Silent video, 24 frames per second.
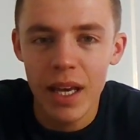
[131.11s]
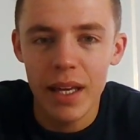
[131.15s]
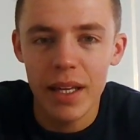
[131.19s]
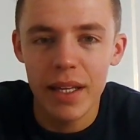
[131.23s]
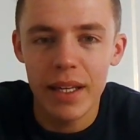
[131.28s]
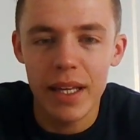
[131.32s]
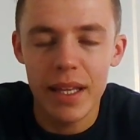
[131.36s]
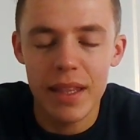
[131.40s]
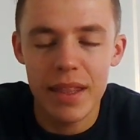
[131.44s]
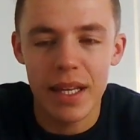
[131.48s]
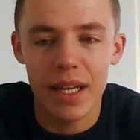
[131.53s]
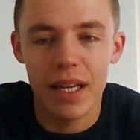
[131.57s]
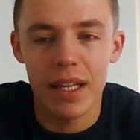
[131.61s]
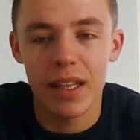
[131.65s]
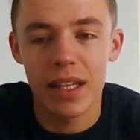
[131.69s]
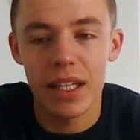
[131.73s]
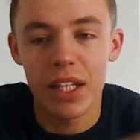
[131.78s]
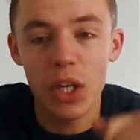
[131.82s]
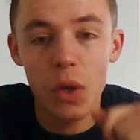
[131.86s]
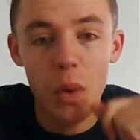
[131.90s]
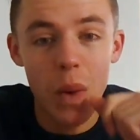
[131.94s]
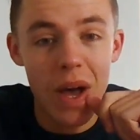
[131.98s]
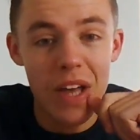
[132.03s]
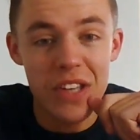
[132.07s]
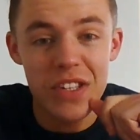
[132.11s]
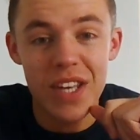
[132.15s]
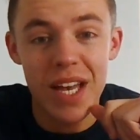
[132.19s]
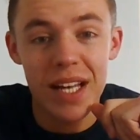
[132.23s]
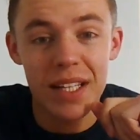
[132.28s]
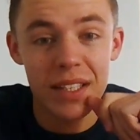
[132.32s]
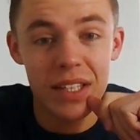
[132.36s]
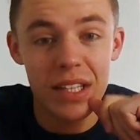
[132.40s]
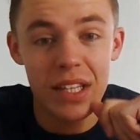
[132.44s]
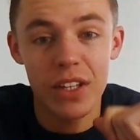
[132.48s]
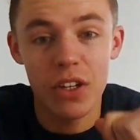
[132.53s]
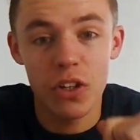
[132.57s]
You think the US
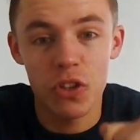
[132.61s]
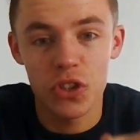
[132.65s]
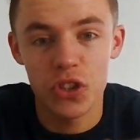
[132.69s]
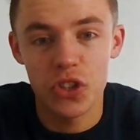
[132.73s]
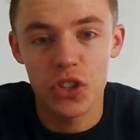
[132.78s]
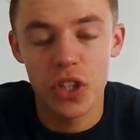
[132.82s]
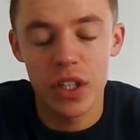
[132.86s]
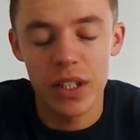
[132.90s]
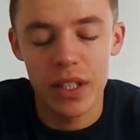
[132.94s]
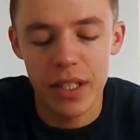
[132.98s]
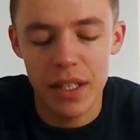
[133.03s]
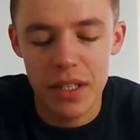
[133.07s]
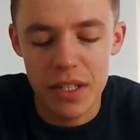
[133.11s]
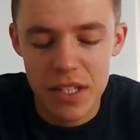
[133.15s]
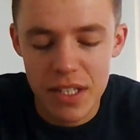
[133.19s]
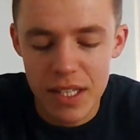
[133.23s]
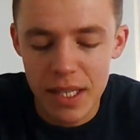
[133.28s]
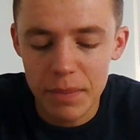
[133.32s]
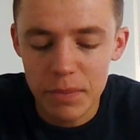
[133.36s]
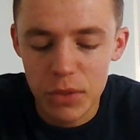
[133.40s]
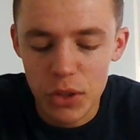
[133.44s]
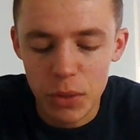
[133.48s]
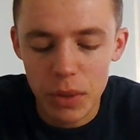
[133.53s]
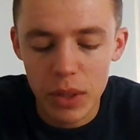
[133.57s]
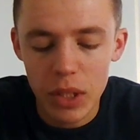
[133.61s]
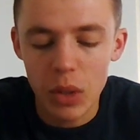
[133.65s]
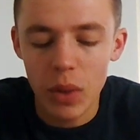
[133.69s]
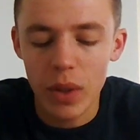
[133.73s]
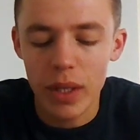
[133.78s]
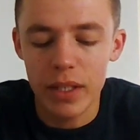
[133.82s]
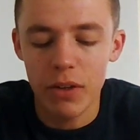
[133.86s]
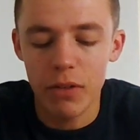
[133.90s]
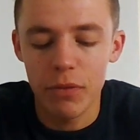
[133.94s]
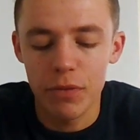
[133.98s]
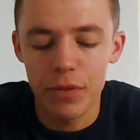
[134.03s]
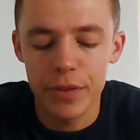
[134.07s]
and the Australians seem to be
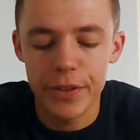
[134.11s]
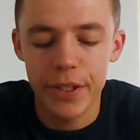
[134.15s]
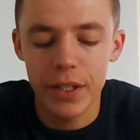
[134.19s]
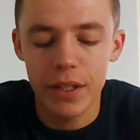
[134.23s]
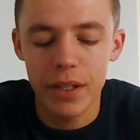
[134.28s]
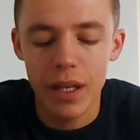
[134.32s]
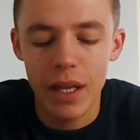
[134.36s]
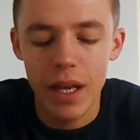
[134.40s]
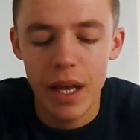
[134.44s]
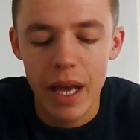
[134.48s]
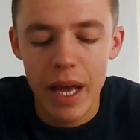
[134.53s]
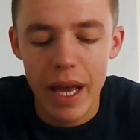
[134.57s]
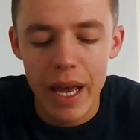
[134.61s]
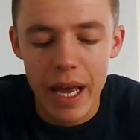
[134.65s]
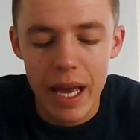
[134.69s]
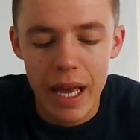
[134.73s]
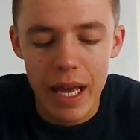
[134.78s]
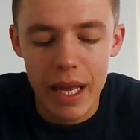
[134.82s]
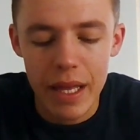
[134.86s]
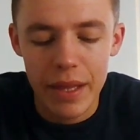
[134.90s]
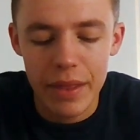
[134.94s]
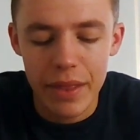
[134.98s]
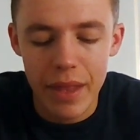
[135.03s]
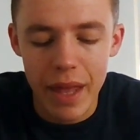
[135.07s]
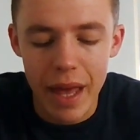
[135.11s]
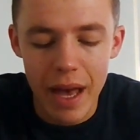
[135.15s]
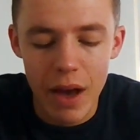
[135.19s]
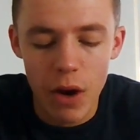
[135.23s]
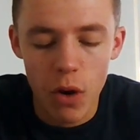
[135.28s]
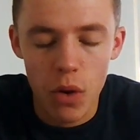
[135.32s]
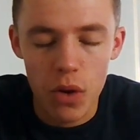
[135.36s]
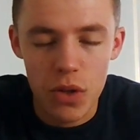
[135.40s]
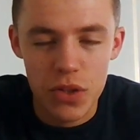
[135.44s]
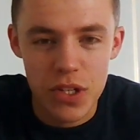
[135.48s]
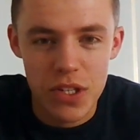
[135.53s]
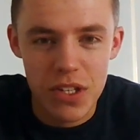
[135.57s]
quite confident in their
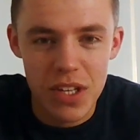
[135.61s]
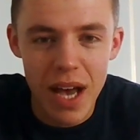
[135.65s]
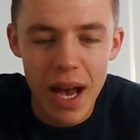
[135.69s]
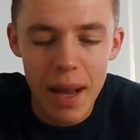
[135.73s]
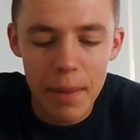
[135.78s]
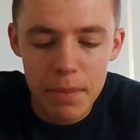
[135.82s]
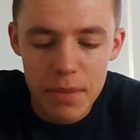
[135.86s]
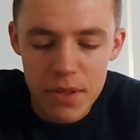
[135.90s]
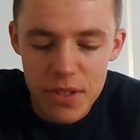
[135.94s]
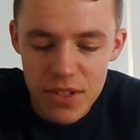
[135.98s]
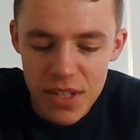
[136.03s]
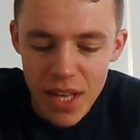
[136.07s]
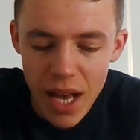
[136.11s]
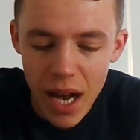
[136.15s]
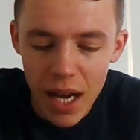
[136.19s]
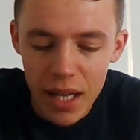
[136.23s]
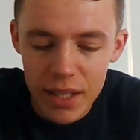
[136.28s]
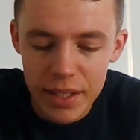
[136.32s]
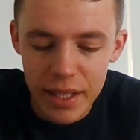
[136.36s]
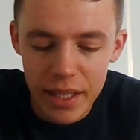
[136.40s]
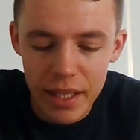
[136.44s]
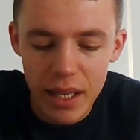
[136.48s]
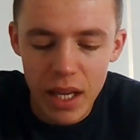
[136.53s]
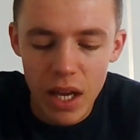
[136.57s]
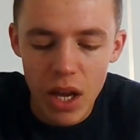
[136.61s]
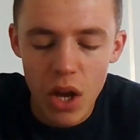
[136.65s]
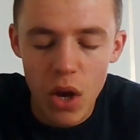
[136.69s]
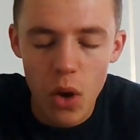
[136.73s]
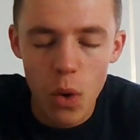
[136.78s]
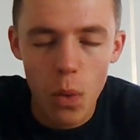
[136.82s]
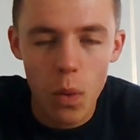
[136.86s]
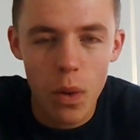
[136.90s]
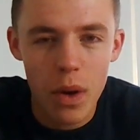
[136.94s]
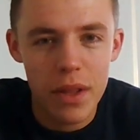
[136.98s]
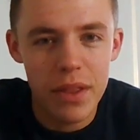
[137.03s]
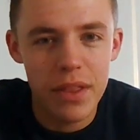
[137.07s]
horses. I'm siding
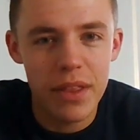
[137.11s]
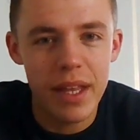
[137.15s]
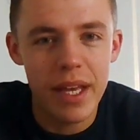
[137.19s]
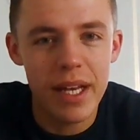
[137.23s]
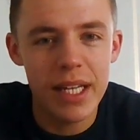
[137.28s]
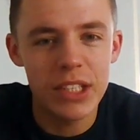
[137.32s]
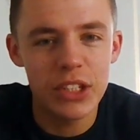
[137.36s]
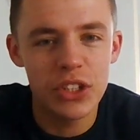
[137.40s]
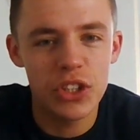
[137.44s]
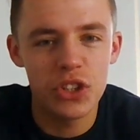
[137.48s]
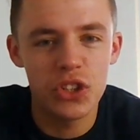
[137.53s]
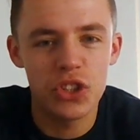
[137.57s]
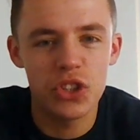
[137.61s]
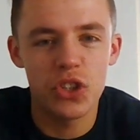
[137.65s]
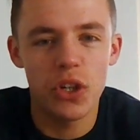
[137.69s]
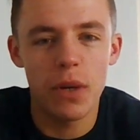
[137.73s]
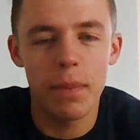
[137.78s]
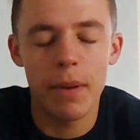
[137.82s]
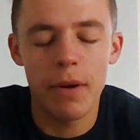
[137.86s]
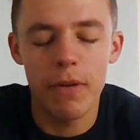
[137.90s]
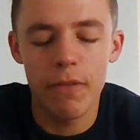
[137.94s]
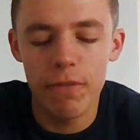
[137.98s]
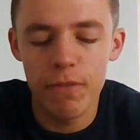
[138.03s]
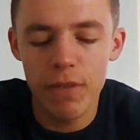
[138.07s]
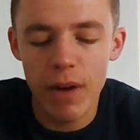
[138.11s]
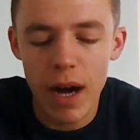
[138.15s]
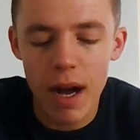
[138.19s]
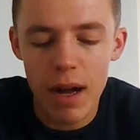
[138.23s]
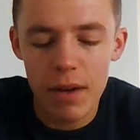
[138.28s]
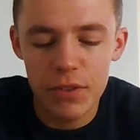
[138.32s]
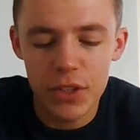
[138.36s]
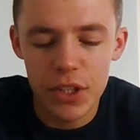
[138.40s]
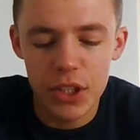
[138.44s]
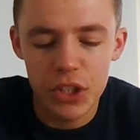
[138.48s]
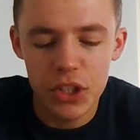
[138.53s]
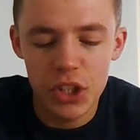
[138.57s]
with Nature Strip at
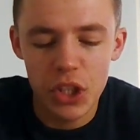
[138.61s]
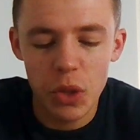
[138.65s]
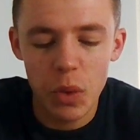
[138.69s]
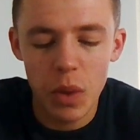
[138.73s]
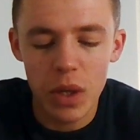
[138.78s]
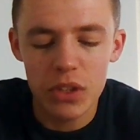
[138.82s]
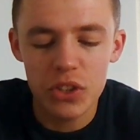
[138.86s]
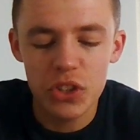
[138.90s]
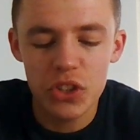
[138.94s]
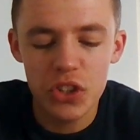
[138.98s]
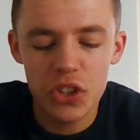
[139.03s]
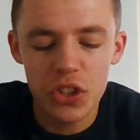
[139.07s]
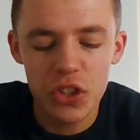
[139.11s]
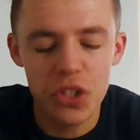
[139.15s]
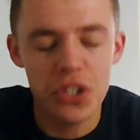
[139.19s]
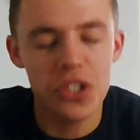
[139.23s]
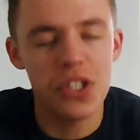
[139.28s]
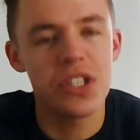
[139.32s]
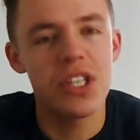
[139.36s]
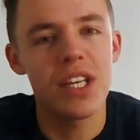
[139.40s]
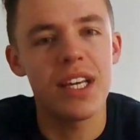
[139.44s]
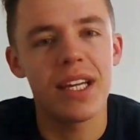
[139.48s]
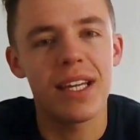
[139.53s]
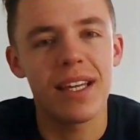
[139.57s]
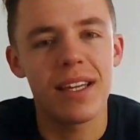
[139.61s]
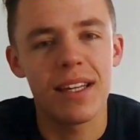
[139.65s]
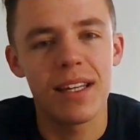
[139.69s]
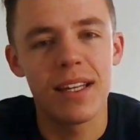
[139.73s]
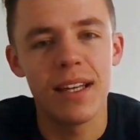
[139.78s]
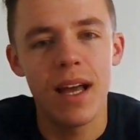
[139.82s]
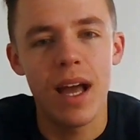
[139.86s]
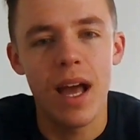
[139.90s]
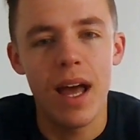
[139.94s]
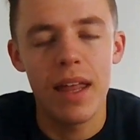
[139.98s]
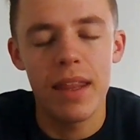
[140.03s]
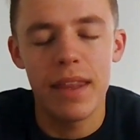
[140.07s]
5-2. I just think
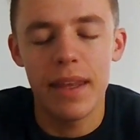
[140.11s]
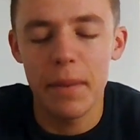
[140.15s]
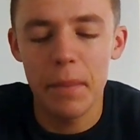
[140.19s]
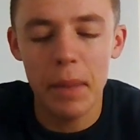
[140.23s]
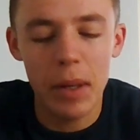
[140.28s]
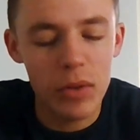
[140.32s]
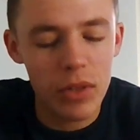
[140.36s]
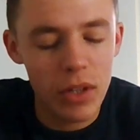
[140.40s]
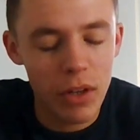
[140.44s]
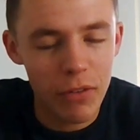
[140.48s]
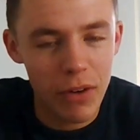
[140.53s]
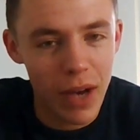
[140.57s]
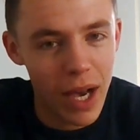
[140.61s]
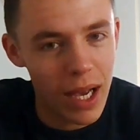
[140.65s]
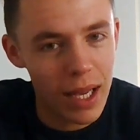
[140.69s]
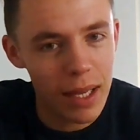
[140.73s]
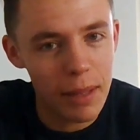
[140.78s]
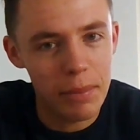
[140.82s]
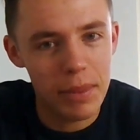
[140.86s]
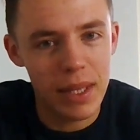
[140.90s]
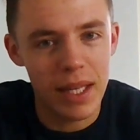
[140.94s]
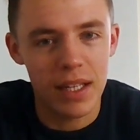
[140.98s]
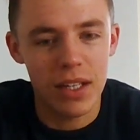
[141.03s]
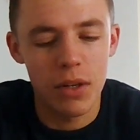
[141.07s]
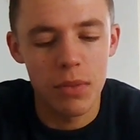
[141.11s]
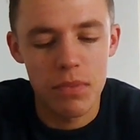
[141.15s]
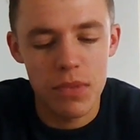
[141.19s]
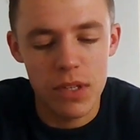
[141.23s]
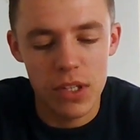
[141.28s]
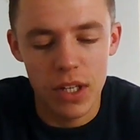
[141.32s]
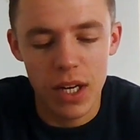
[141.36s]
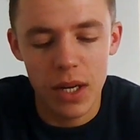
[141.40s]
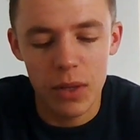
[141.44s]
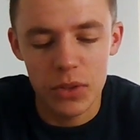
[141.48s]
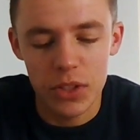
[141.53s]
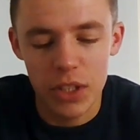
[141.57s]
the amount of hype that comes
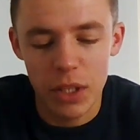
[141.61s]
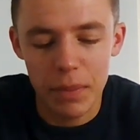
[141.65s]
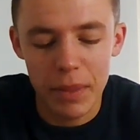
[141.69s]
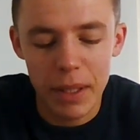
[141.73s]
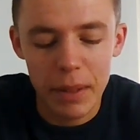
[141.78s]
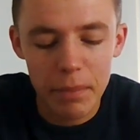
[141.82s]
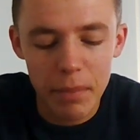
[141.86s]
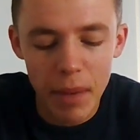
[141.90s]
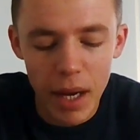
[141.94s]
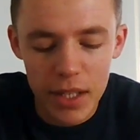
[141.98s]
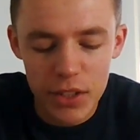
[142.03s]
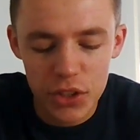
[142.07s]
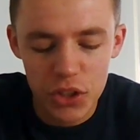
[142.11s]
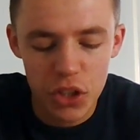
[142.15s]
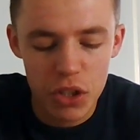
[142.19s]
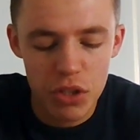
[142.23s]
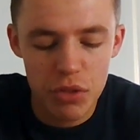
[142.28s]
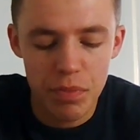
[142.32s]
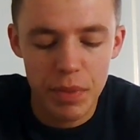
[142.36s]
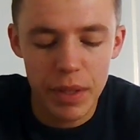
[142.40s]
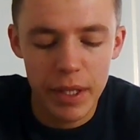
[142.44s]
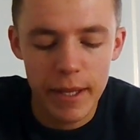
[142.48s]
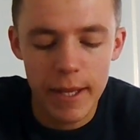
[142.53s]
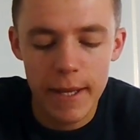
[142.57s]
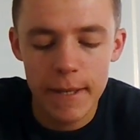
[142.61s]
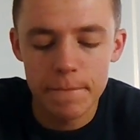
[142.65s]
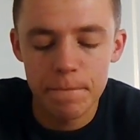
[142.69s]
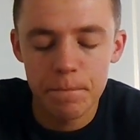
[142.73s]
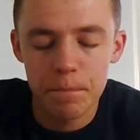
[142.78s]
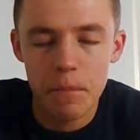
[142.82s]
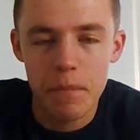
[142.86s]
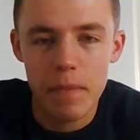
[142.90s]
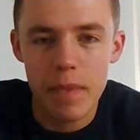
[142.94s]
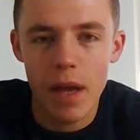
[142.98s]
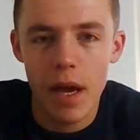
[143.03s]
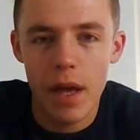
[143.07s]
around him, he might just be
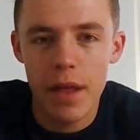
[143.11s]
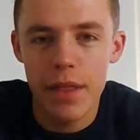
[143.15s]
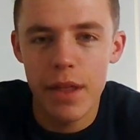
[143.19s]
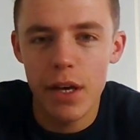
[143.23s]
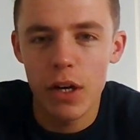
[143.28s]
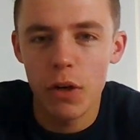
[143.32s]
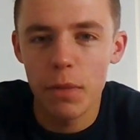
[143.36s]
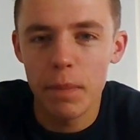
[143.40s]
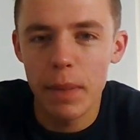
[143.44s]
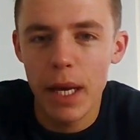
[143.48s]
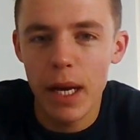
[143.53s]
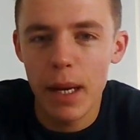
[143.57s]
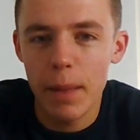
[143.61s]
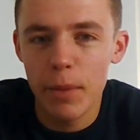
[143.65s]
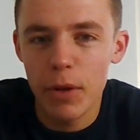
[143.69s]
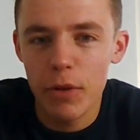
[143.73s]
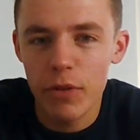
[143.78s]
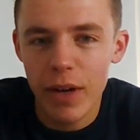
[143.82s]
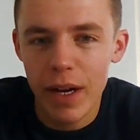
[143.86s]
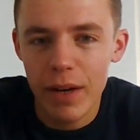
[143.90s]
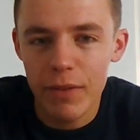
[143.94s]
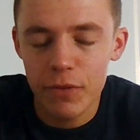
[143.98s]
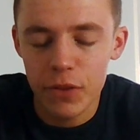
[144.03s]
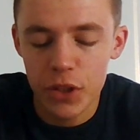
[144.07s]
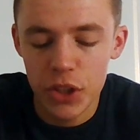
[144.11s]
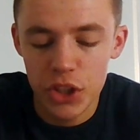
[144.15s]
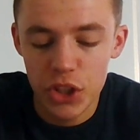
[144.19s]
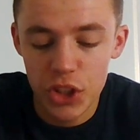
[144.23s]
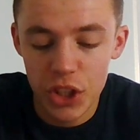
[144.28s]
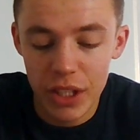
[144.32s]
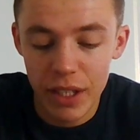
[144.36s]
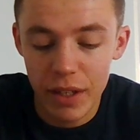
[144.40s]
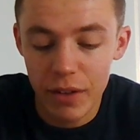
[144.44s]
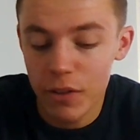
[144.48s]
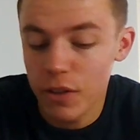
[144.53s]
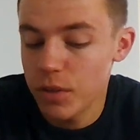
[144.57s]
a little bit above average
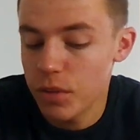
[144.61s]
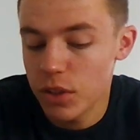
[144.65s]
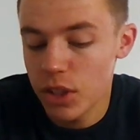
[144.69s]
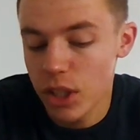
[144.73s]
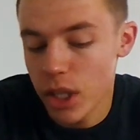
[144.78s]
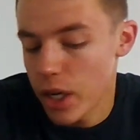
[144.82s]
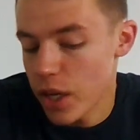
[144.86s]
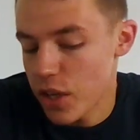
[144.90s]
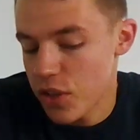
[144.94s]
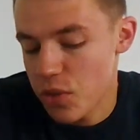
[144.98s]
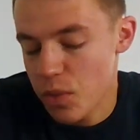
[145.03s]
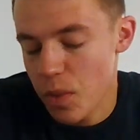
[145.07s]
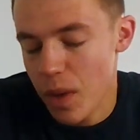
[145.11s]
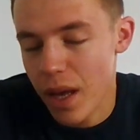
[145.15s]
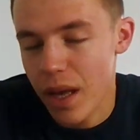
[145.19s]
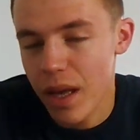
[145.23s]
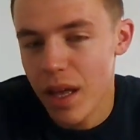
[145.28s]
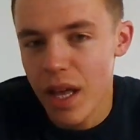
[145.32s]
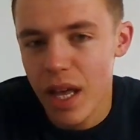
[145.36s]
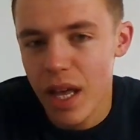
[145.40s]
in a race where